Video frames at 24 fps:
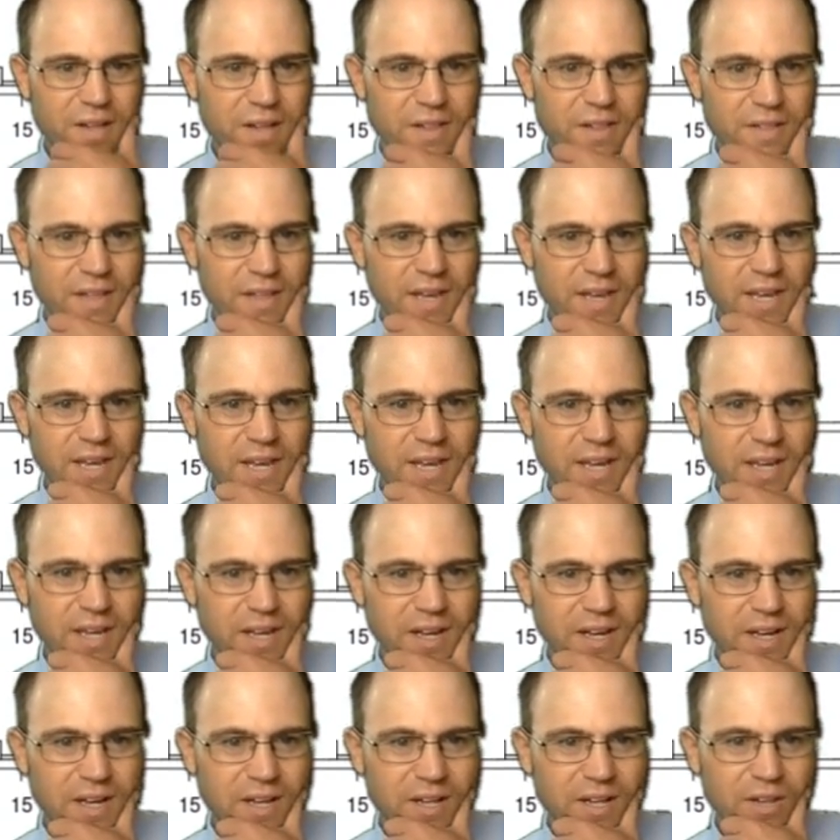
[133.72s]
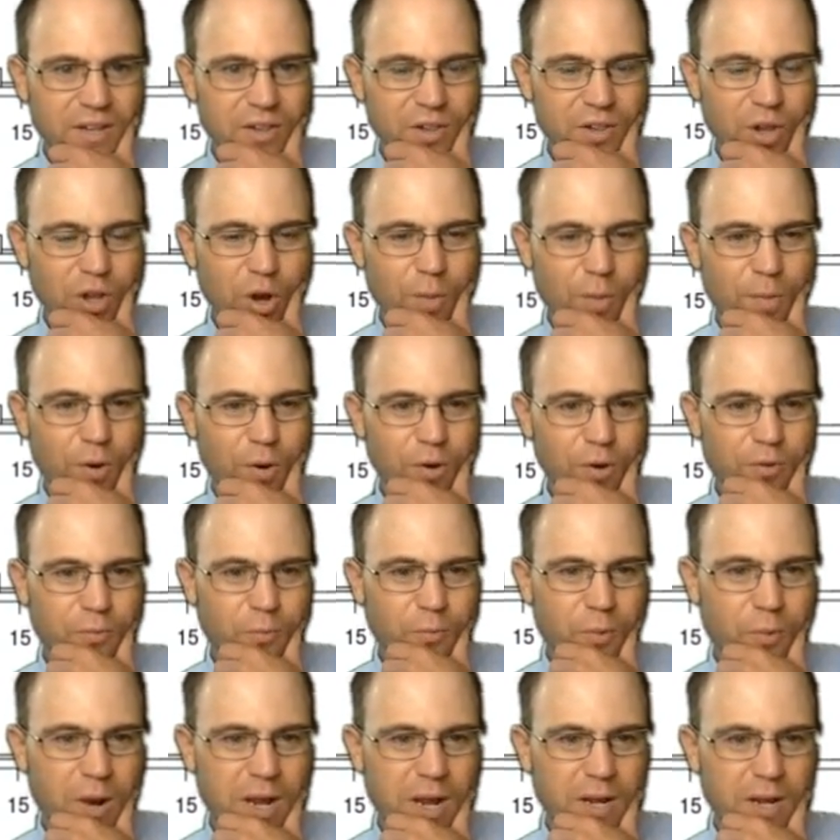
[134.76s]
the low birth
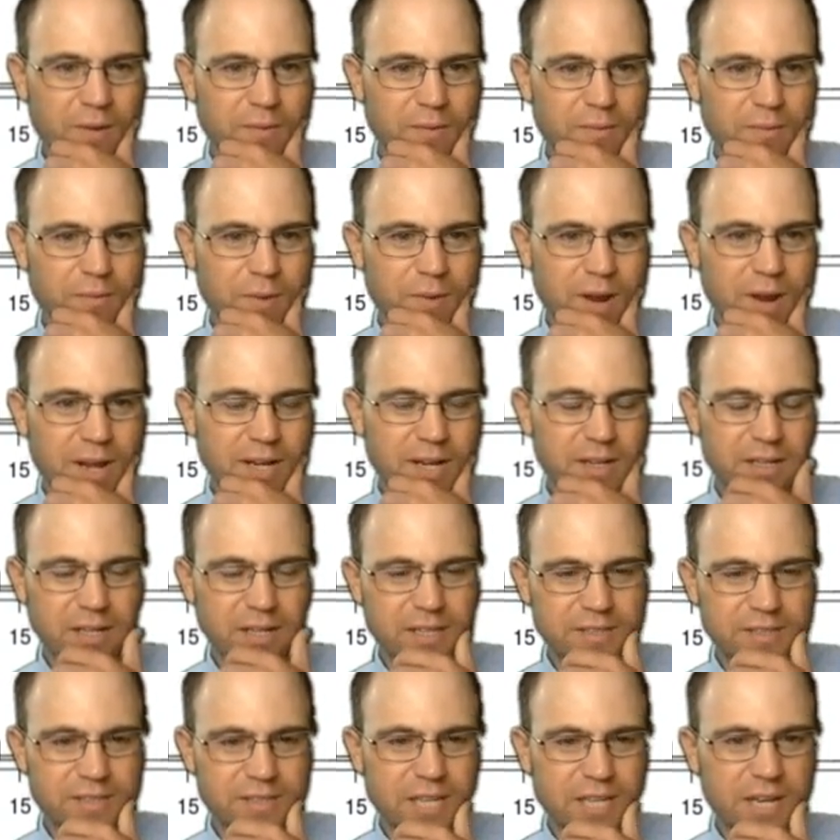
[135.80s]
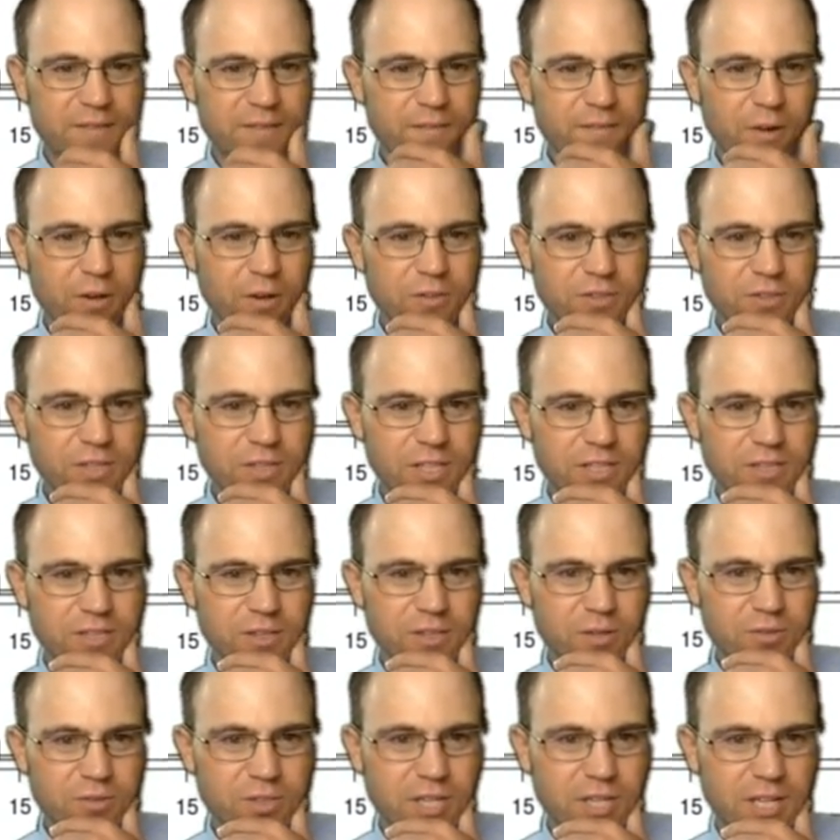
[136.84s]
weight rate is inversely
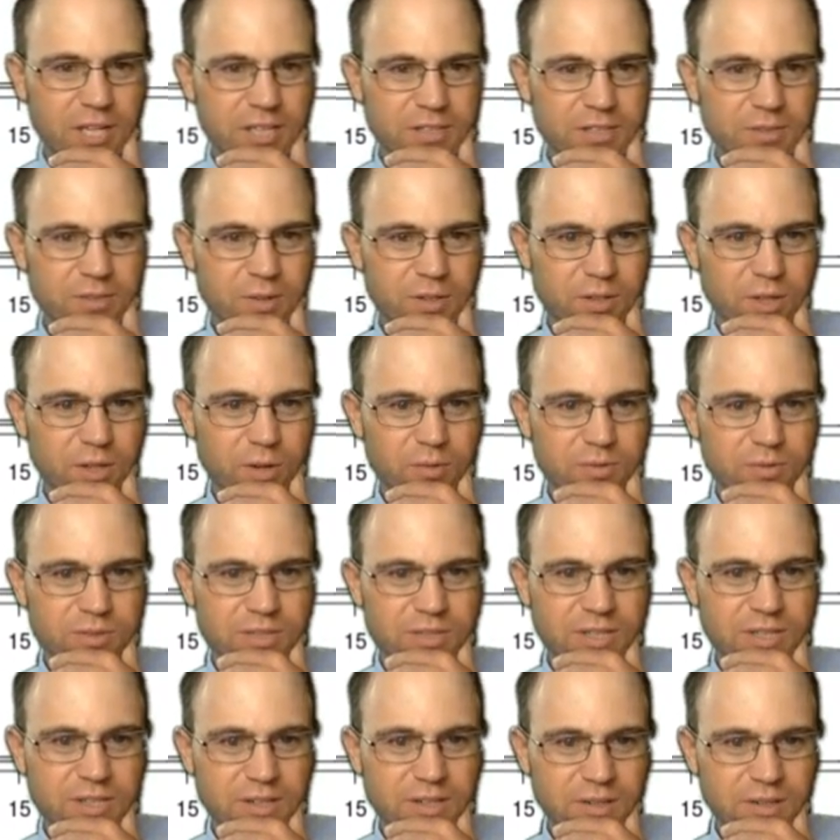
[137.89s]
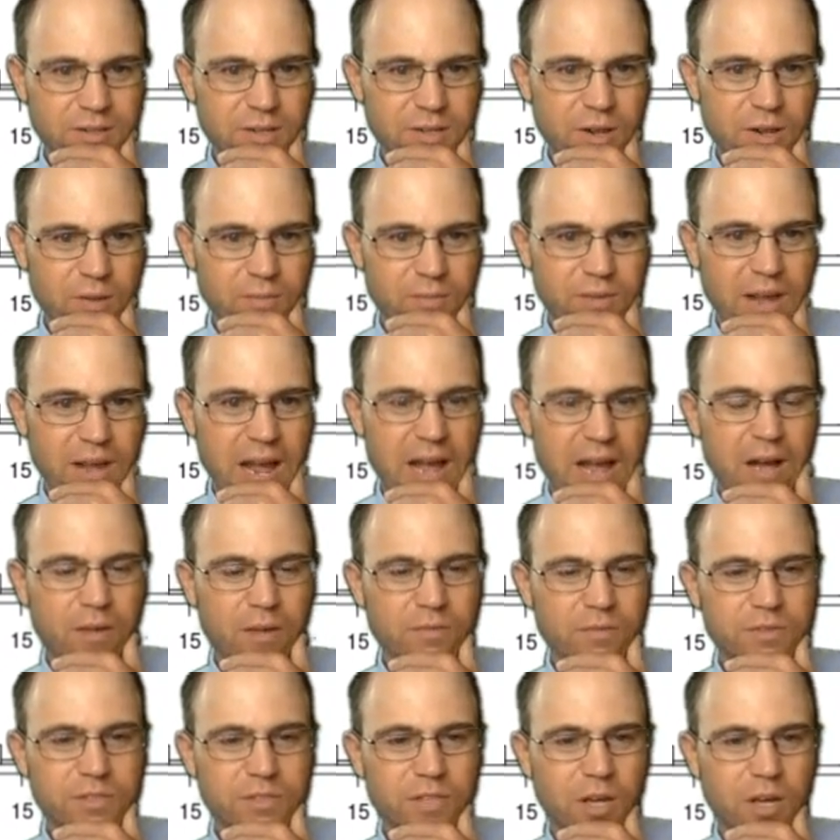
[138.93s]
associated, so it goes
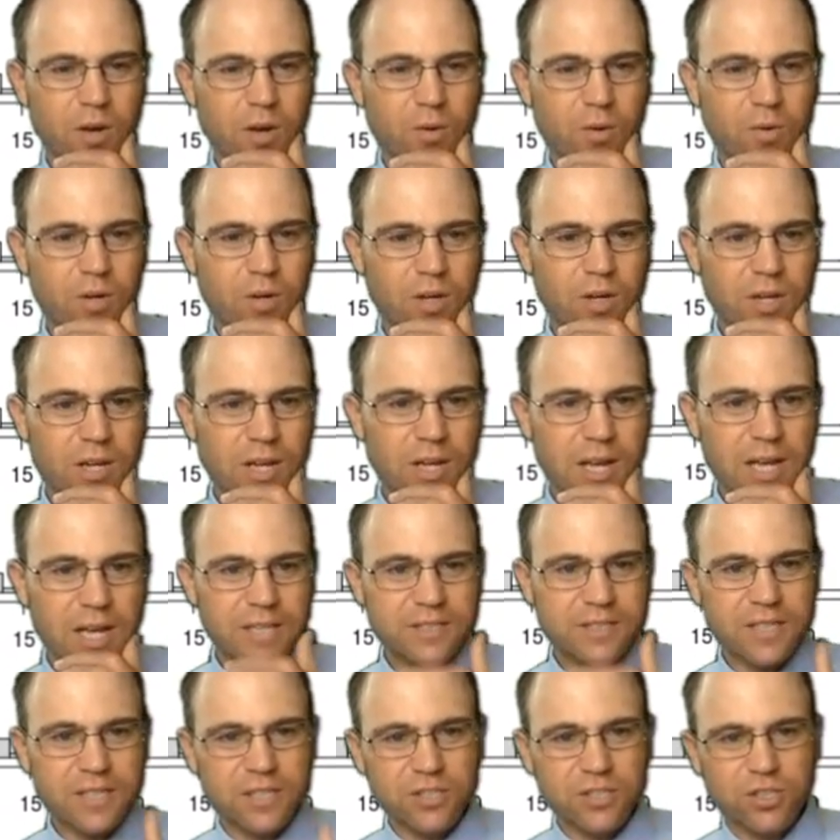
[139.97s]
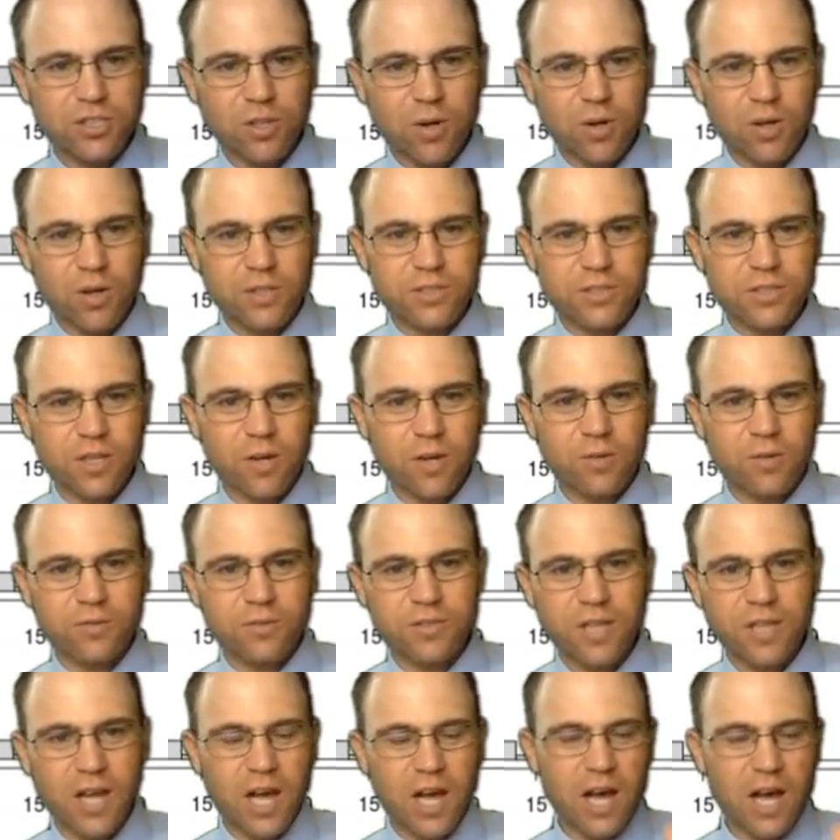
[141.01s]
down. So as insurance
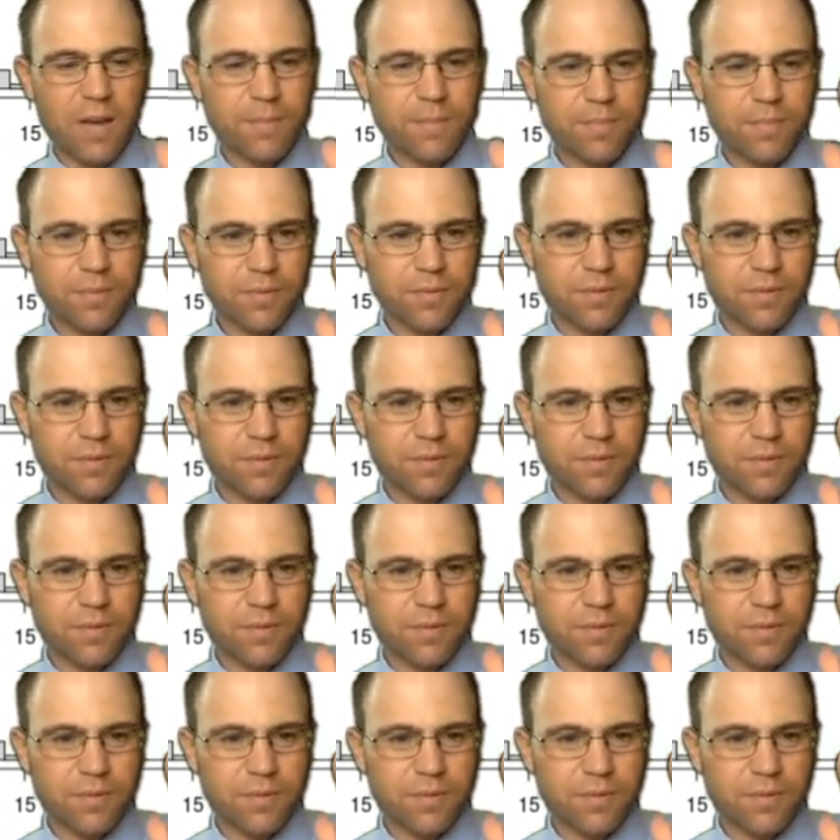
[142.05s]
goes up,